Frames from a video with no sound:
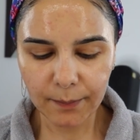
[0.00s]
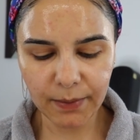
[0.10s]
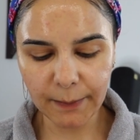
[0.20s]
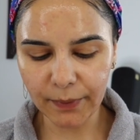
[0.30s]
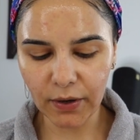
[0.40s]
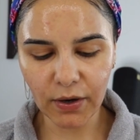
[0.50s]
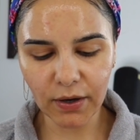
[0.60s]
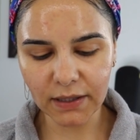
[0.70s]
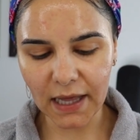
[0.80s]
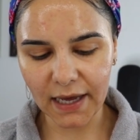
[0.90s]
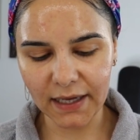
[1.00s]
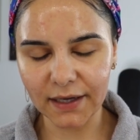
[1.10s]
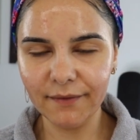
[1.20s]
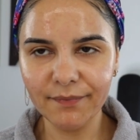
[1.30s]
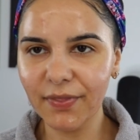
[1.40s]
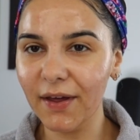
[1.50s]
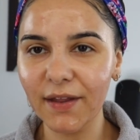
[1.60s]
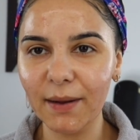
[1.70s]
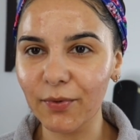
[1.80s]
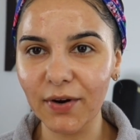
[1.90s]
People like think
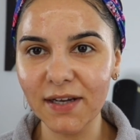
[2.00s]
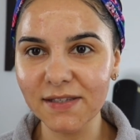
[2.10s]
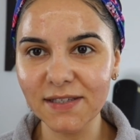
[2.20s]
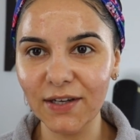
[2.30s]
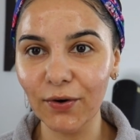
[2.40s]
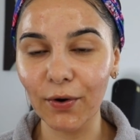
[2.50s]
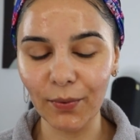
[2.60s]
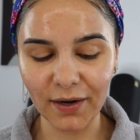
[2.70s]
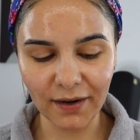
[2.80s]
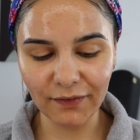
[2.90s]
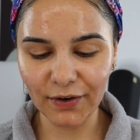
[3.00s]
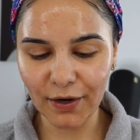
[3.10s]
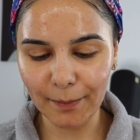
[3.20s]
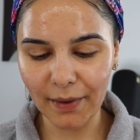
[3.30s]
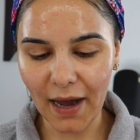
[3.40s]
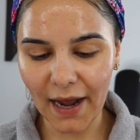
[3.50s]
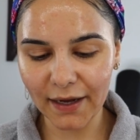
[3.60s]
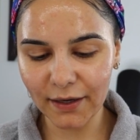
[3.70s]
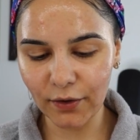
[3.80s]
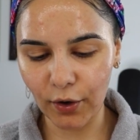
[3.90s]
that I'm crazy or whatever, but I
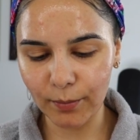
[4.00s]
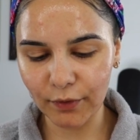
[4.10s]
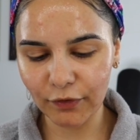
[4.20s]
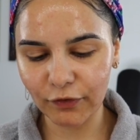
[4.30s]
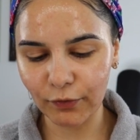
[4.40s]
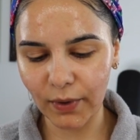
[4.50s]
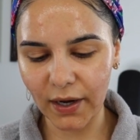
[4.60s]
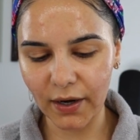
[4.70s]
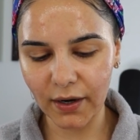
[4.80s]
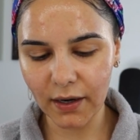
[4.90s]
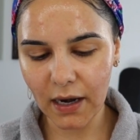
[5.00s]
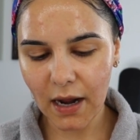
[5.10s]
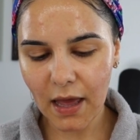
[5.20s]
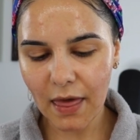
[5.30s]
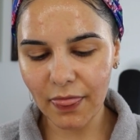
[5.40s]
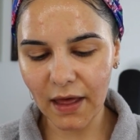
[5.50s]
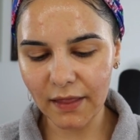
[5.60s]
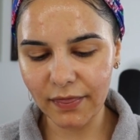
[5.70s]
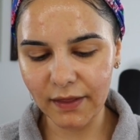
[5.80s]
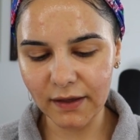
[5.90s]
can almost swear
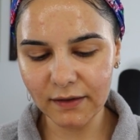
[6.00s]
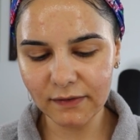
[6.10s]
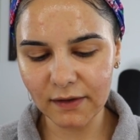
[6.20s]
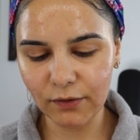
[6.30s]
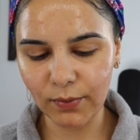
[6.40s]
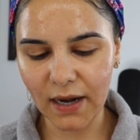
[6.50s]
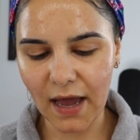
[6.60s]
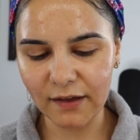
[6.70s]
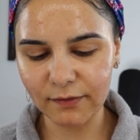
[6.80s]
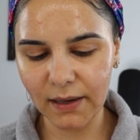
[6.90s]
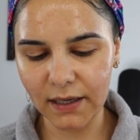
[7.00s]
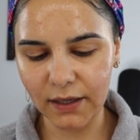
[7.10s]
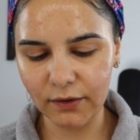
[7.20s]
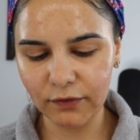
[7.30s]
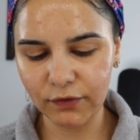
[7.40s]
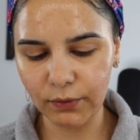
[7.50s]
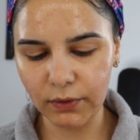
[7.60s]
that this is what has my nails so